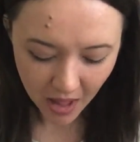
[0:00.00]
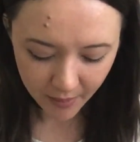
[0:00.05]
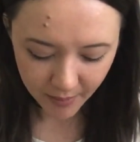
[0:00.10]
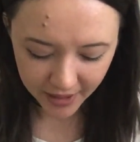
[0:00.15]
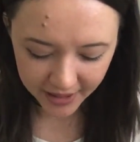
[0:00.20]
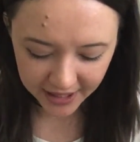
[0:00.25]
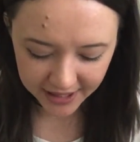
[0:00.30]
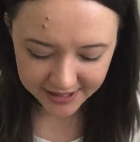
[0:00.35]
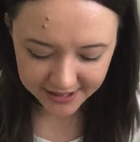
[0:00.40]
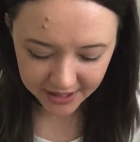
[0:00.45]

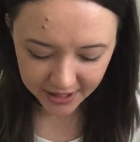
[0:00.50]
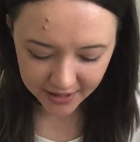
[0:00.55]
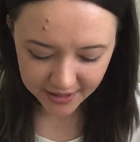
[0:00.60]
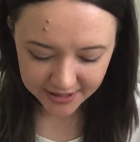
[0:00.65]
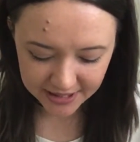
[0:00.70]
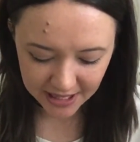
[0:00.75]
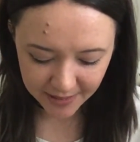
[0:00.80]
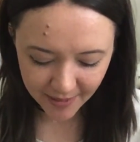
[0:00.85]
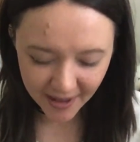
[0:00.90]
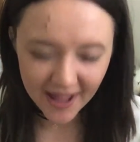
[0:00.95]
My next
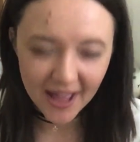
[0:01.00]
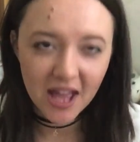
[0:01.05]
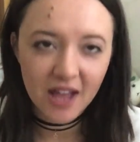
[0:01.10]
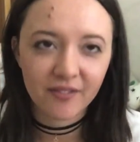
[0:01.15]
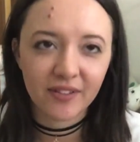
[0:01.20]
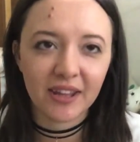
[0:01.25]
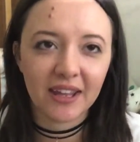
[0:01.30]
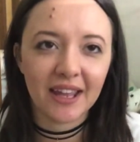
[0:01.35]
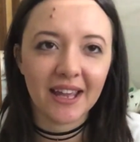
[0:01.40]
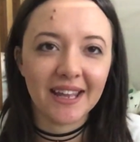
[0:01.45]
girl's name I
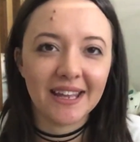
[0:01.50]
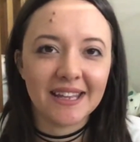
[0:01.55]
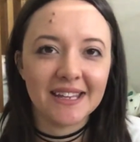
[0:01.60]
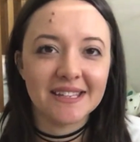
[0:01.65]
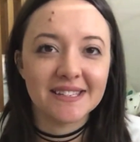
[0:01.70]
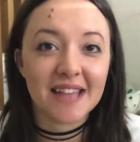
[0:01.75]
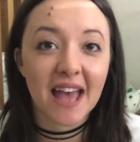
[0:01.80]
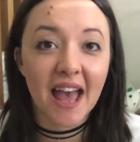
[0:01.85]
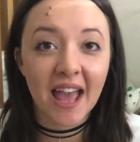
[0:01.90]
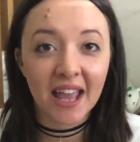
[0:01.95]
have here
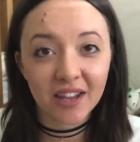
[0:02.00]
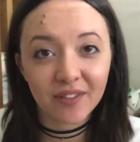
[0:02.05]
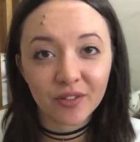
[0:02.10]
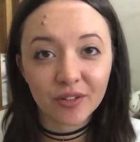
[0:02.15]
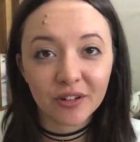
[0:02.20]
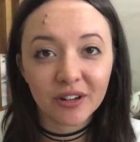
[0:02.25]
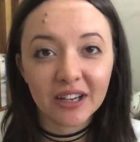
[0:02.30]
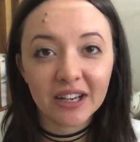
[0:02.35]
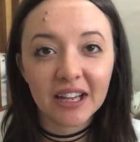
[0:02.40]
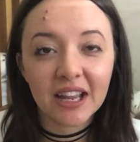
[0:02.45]
is
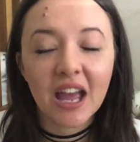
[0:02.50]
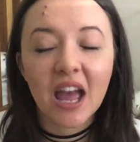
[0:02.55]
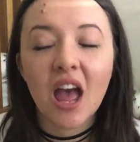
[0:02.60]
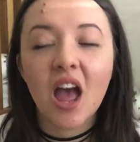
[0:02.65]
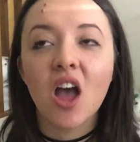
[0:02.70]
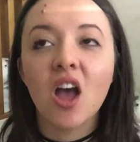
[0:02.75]
Avery.